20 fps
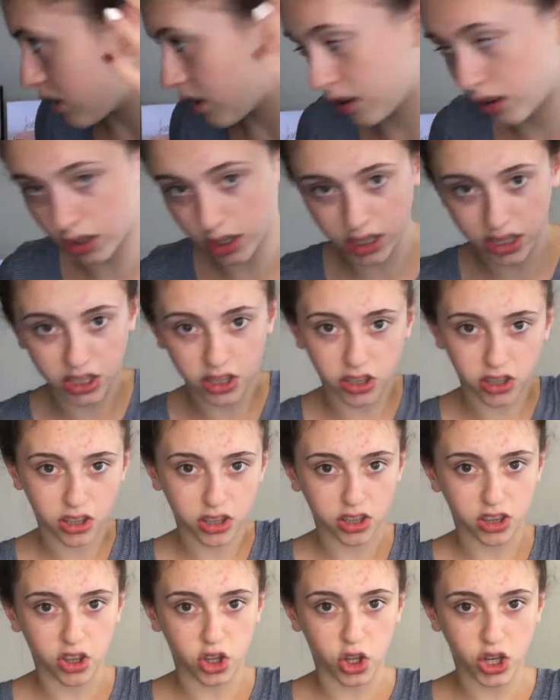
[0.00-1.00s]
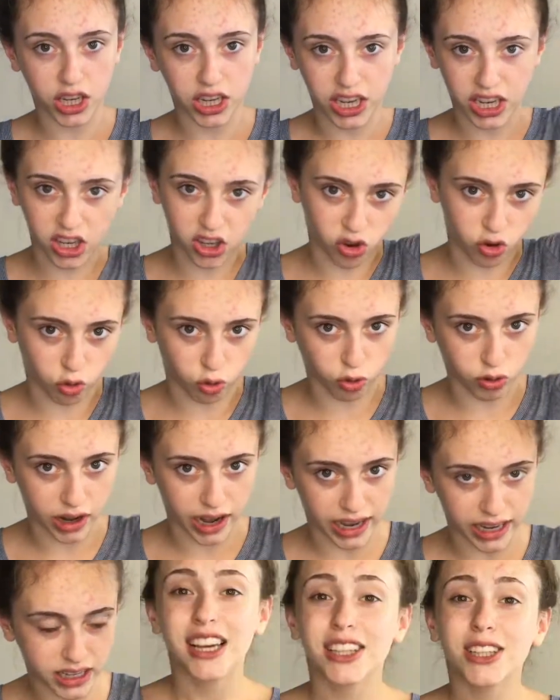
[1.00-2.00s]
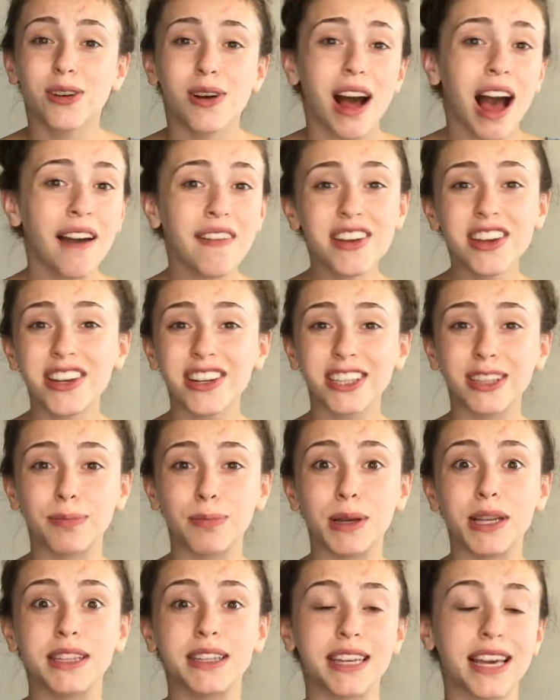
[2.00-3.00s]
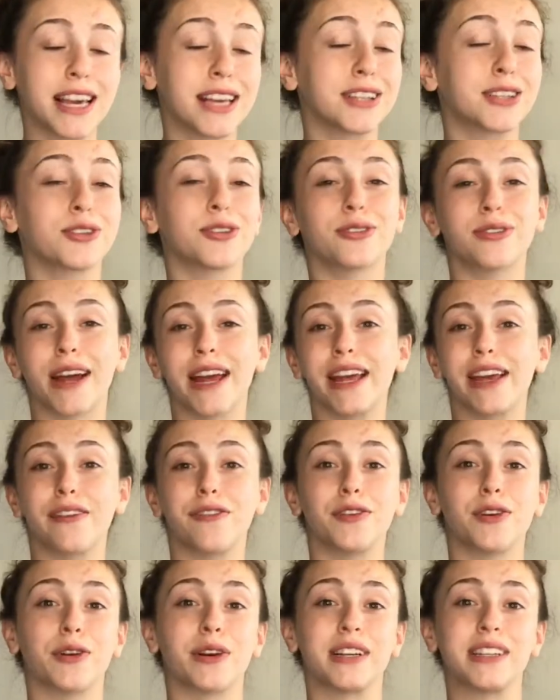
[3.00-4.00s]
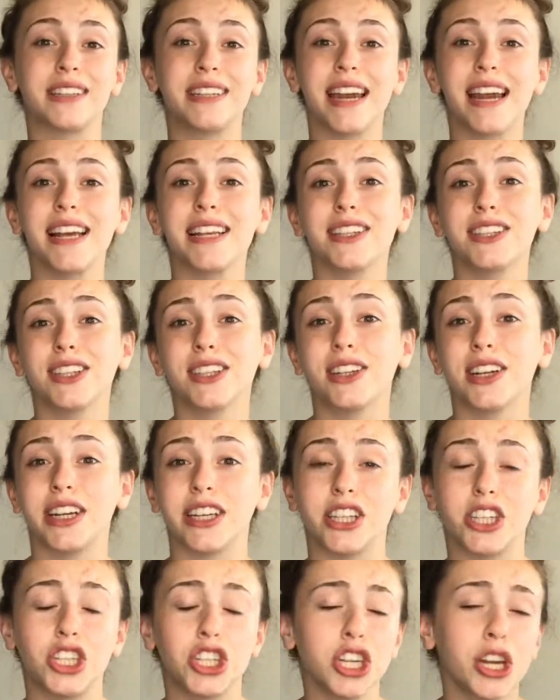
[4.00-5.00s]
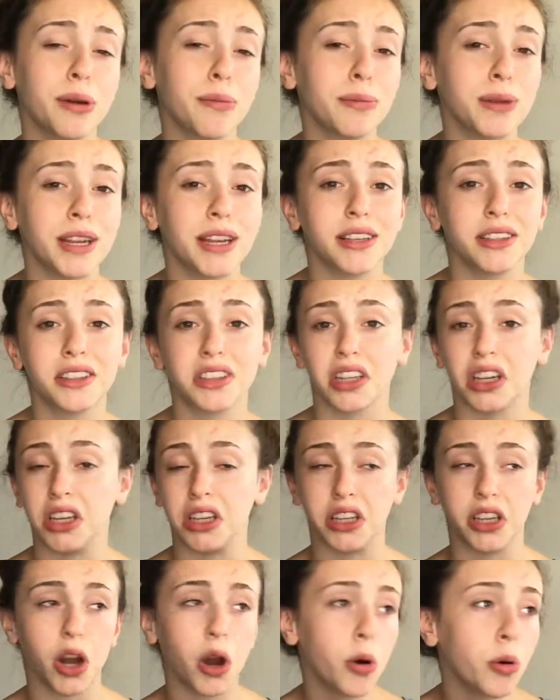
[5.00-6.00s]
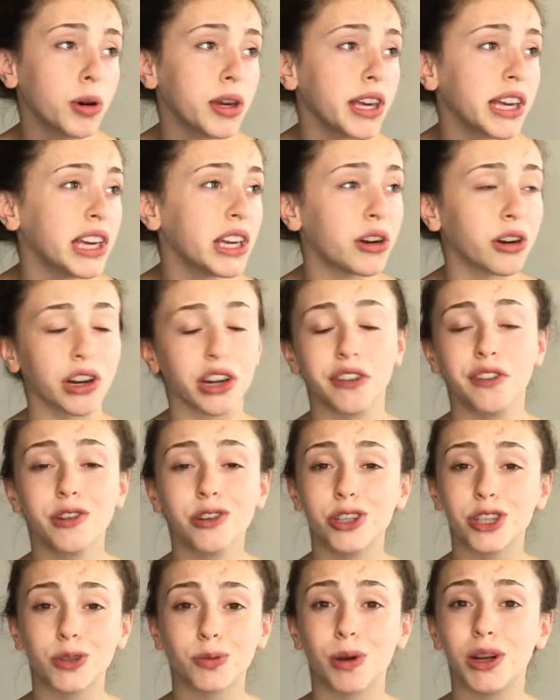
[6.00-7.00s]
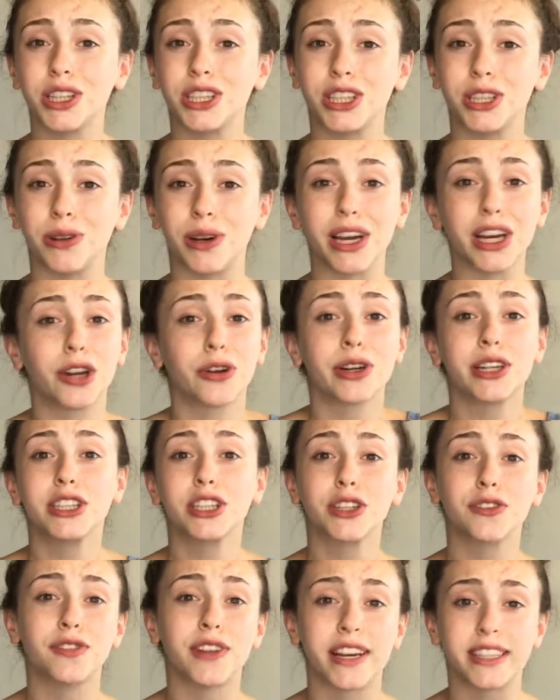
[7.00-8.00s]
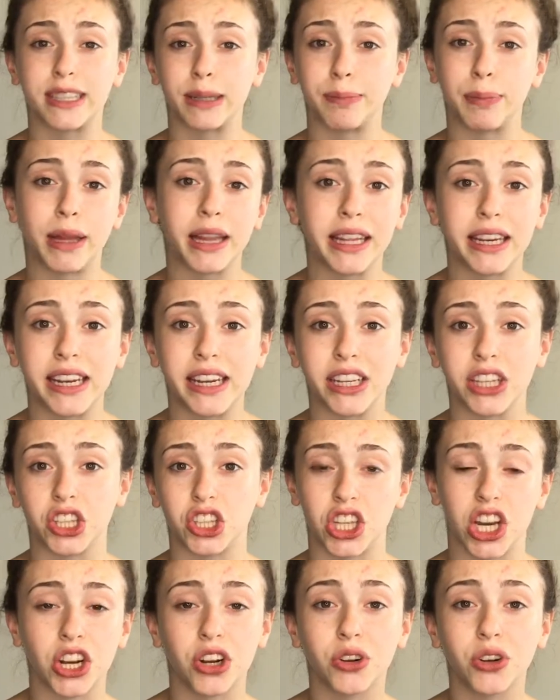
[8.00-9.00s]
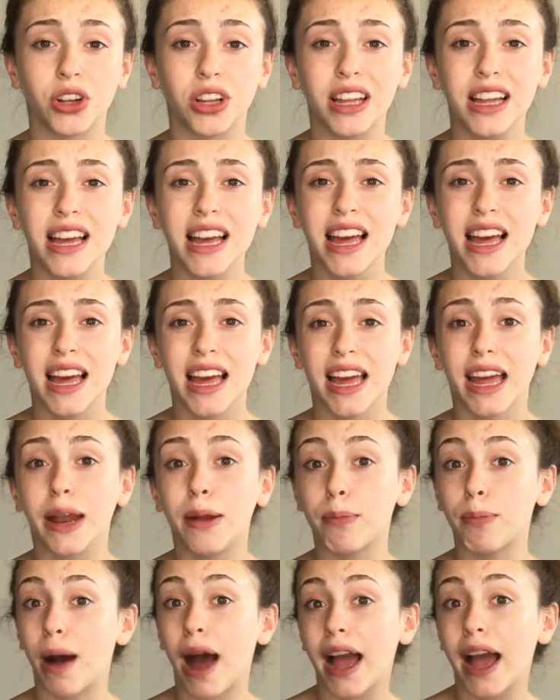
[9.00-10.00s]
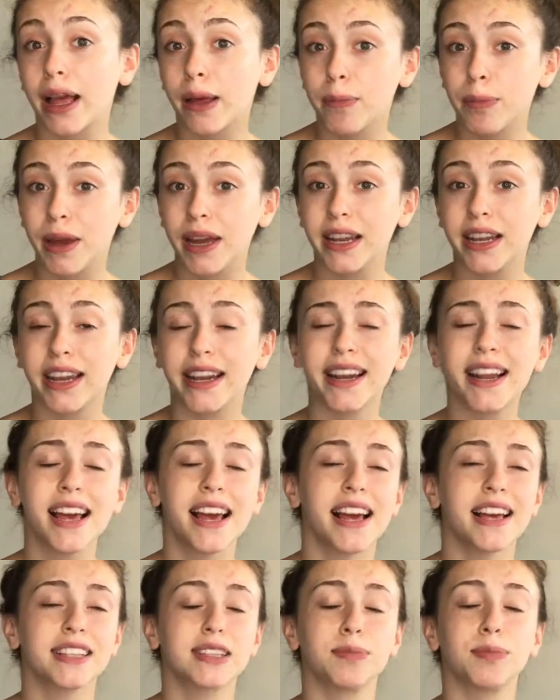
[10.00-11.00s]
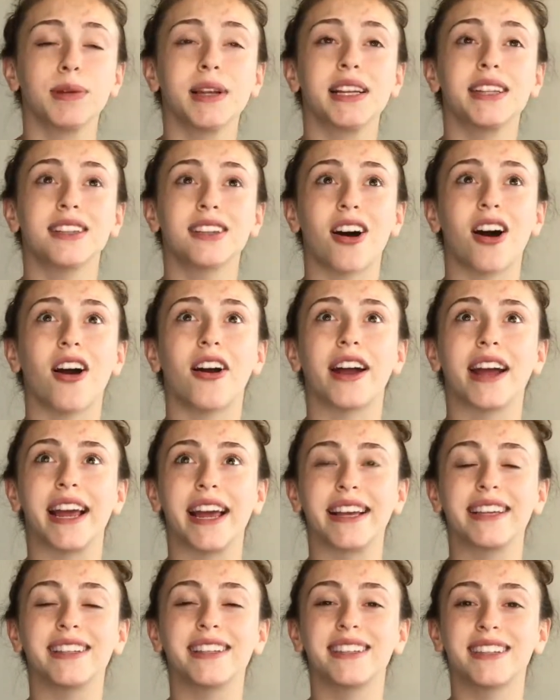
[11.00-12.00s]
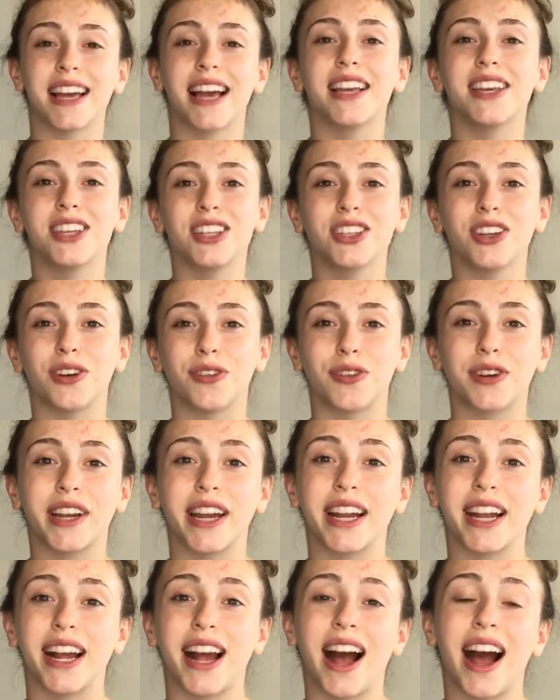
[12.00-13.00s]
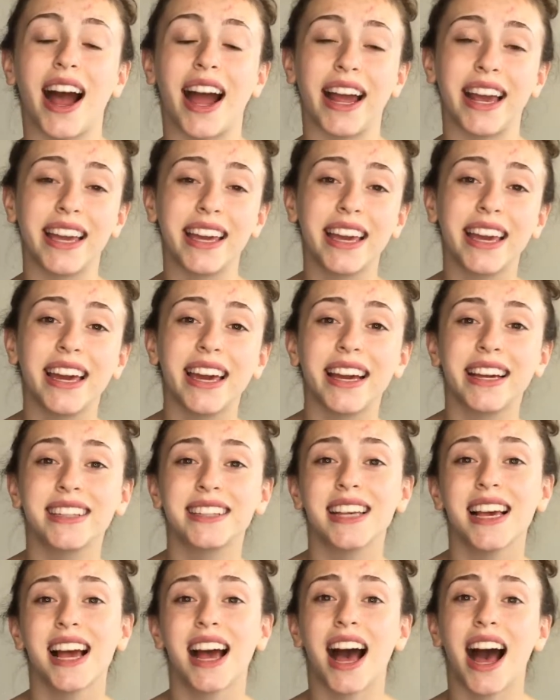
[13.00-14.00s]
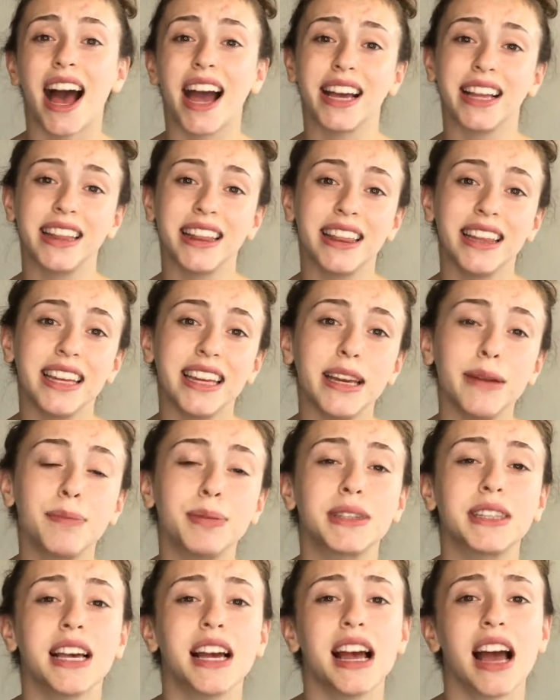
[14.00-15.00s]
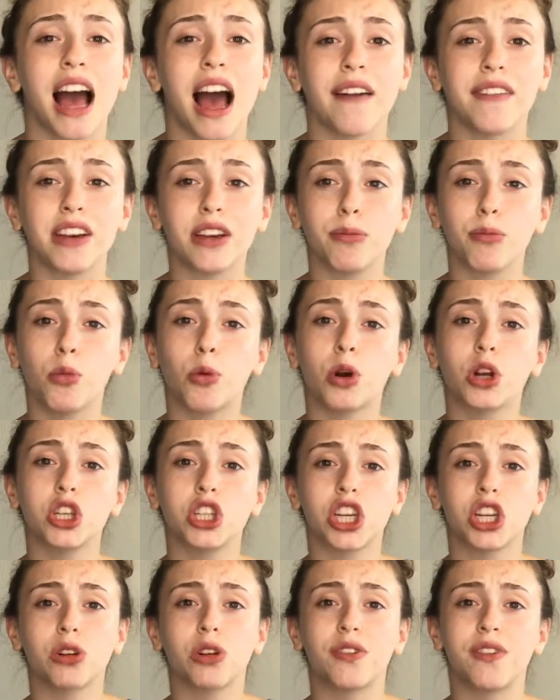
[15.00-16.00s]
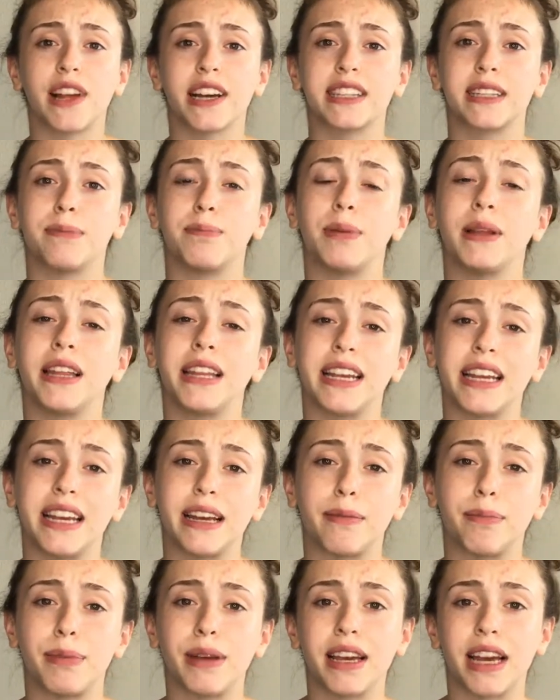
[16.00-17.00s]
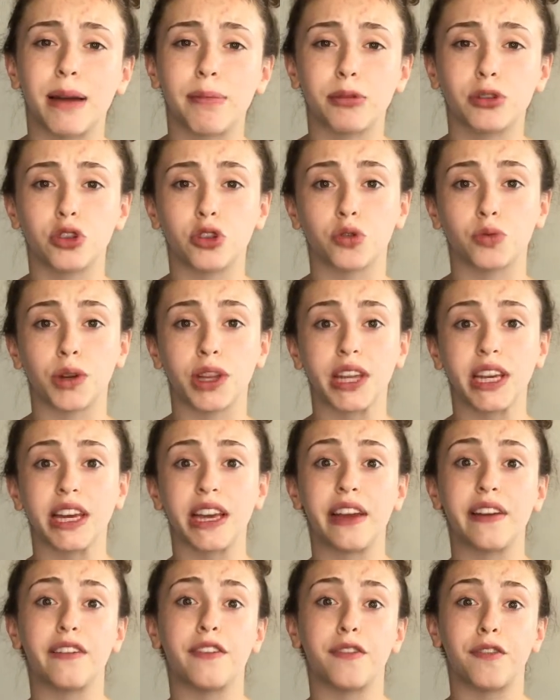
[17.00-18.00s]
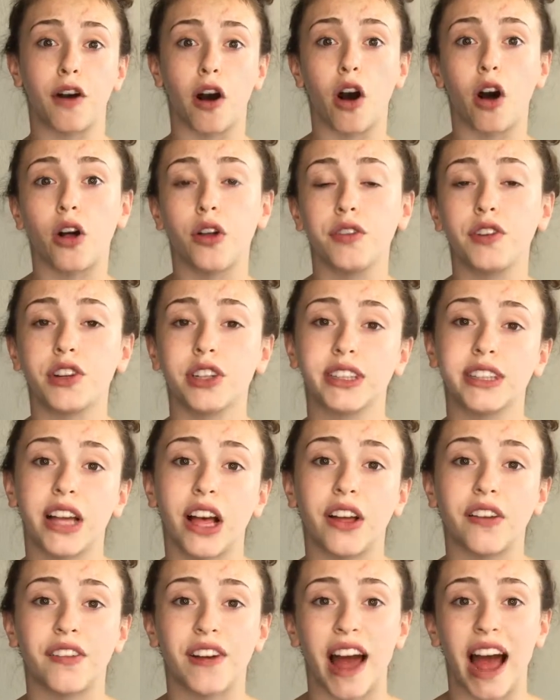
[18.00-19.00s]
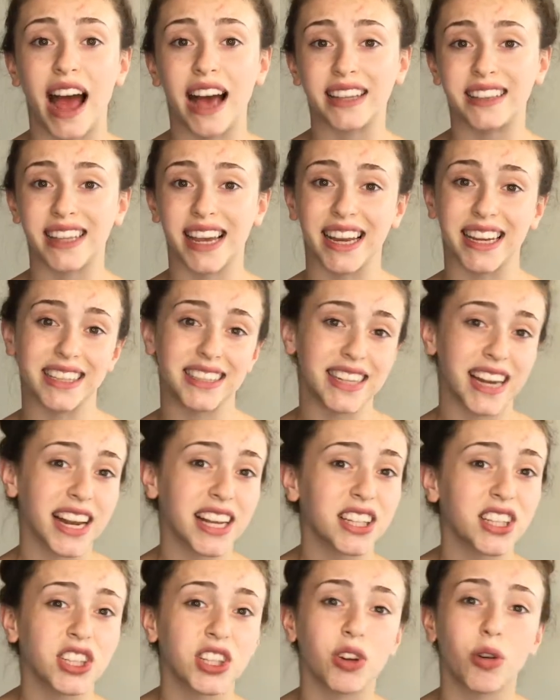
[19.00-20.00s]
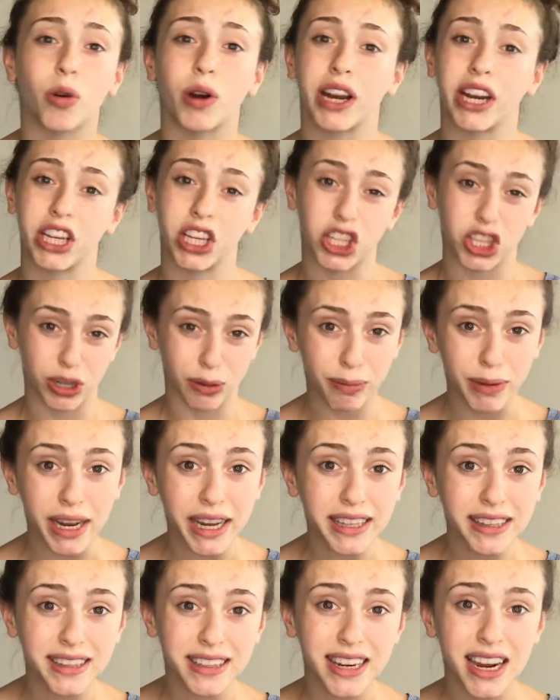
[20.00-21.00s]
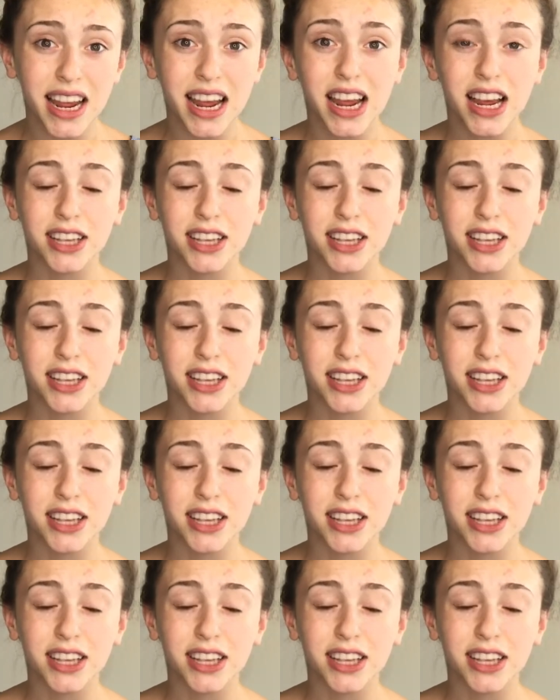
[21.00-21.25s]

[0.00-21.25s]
Looking great. So having your splits is great if you're a dancer, a gymnast, a yogi, or if you just want to increase your flexibility in general. In my opinion, splits are essential for getting high kicks, high leaps, having more general flexibility, and being able to really evolve yourself as a dancer or a gymnast.